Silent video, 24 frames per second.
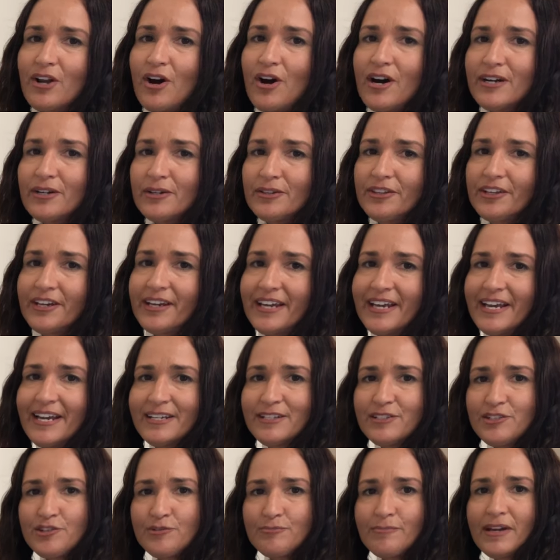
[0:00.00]
an eye on the
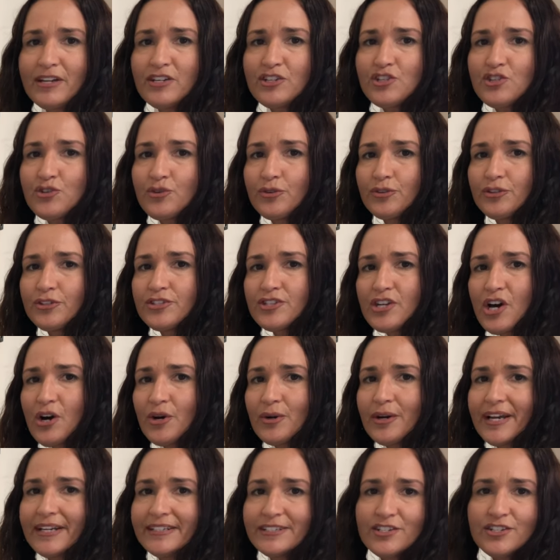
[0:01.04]
counter to make sure the
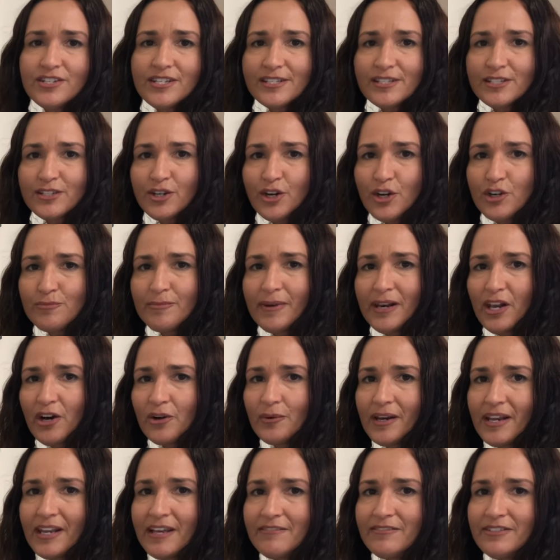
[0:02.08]
dial gauge doesn't go
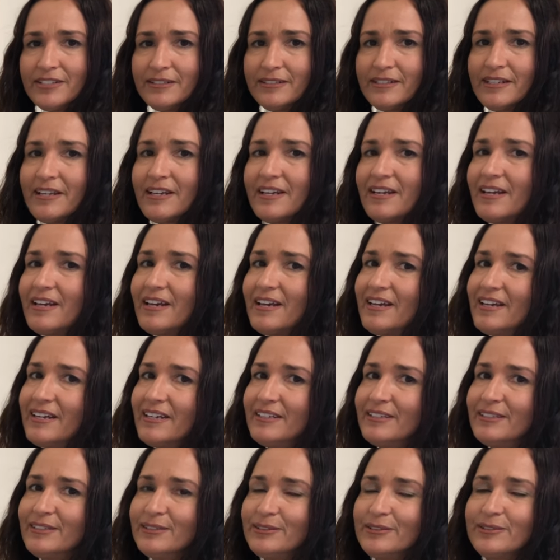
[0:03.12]
below 11.
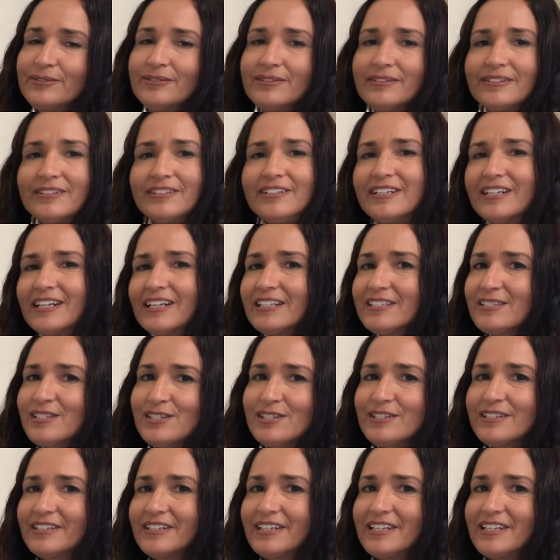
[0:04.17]
And you can listen